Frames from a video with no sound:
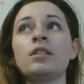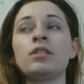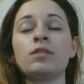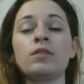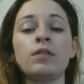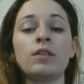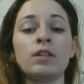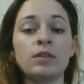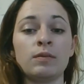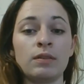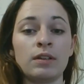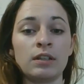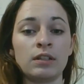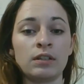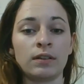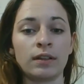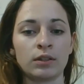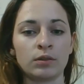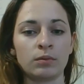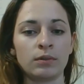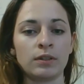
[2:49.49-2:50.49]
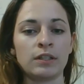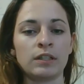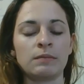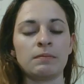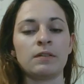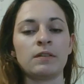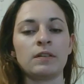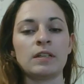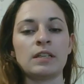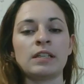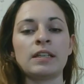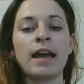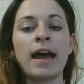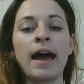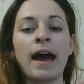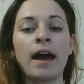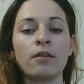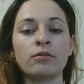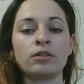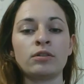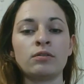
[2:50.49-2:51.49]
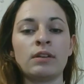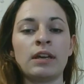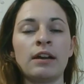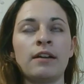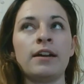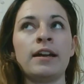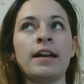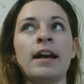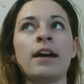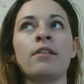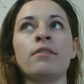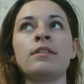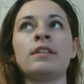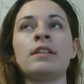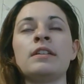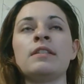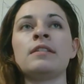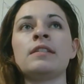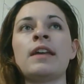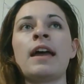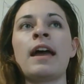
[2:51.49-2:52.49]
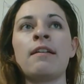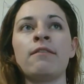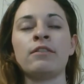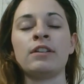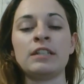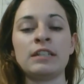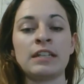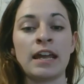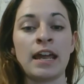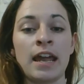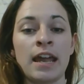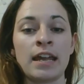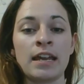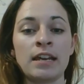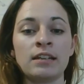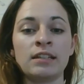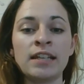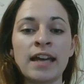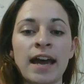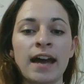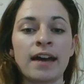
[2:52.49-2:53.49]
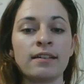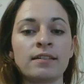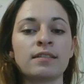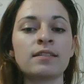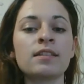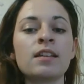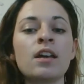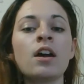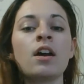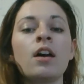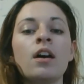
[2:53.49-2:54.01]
students with intellectual disabilities how to carry out these everyday tasks,